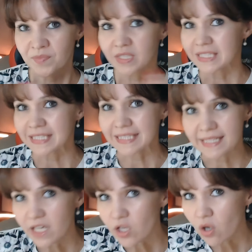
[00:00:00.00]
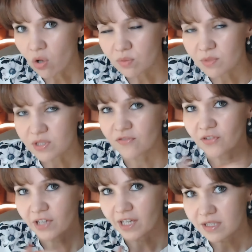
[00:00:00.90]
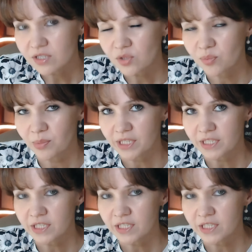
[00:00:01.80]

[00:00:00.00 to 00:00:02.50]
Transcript: Did I almost fail to beat